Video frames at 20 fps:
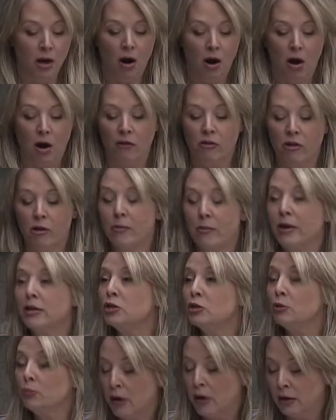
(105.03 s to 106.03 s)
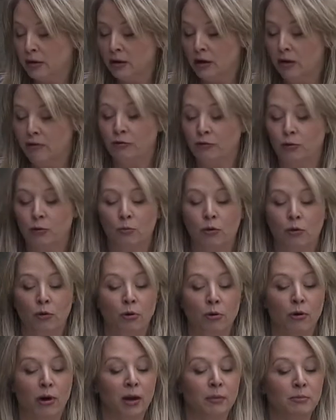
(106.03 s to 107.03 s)
Are they meant to run a full
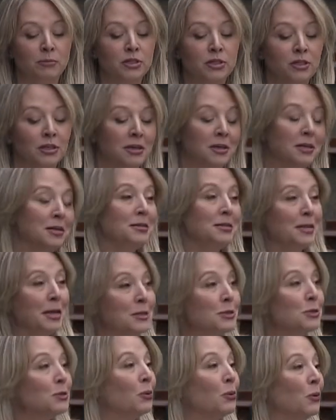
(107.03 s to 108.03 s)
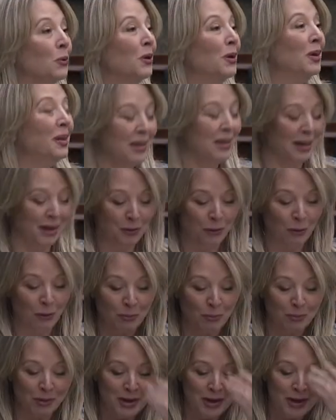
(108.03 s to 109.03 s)
programmed day school at
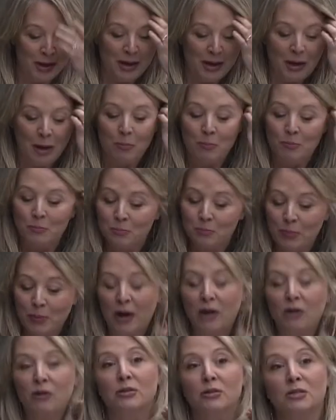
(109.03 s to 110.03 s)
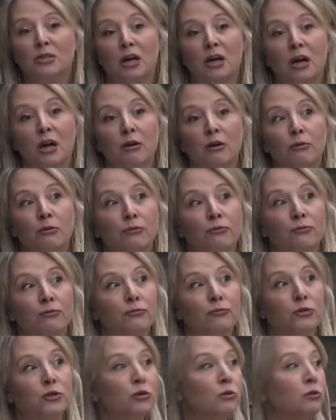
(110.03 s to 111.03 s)
home? Parents of
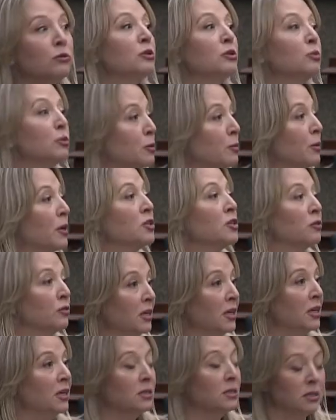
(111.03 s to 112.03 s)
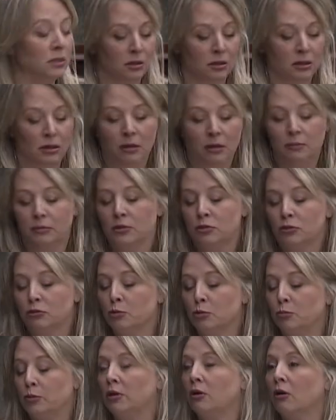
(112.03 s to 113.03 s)
students with special needs, Mr.
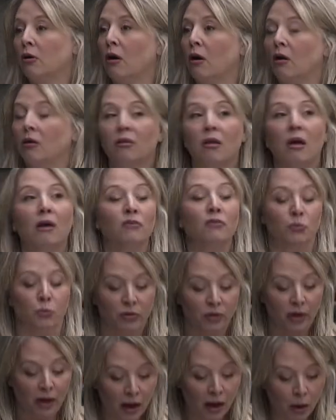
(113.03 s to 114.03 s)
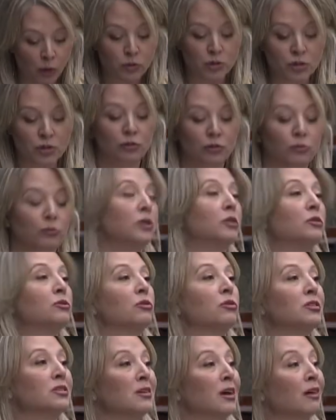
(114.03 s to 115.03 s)
Speaker, are left without the
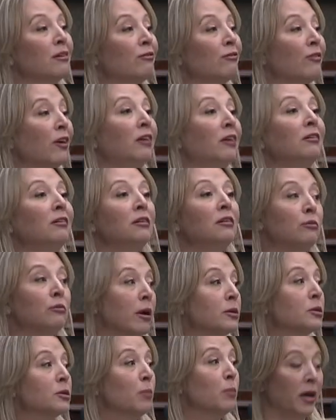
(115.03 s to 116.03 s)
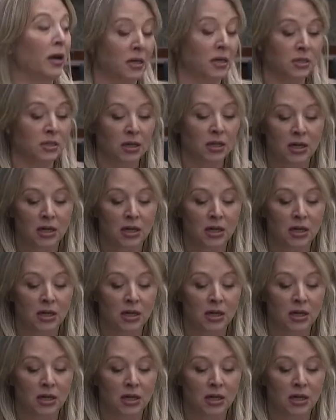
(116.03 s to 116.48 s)
resources and frankly the respite